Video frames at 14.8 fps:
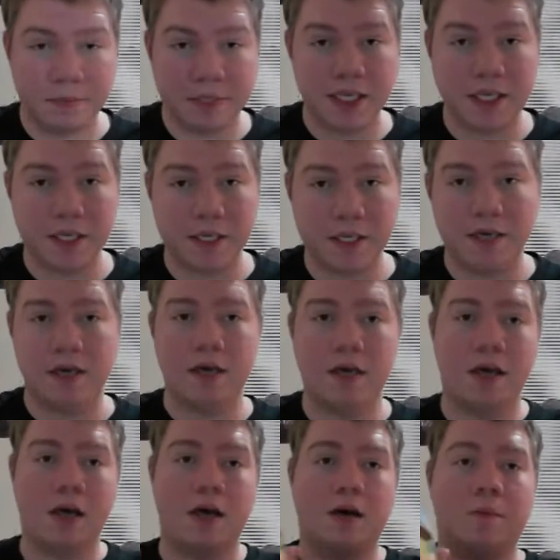me
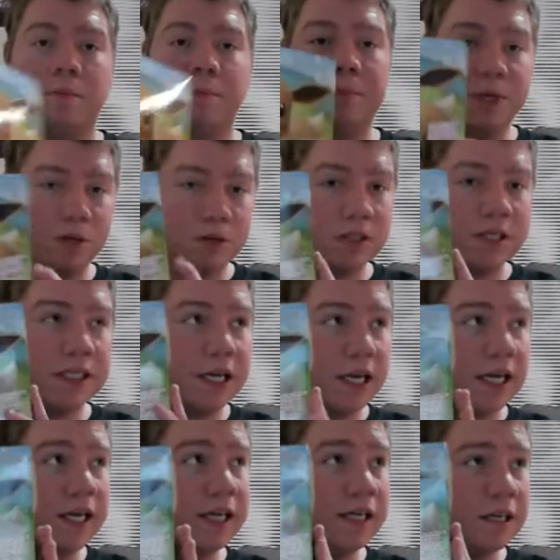building a
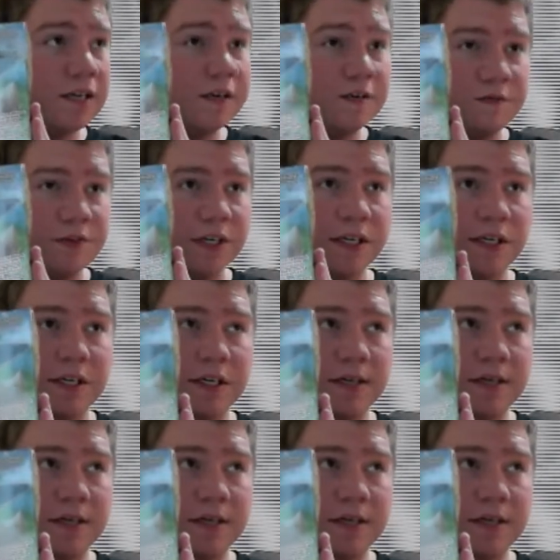Eevee.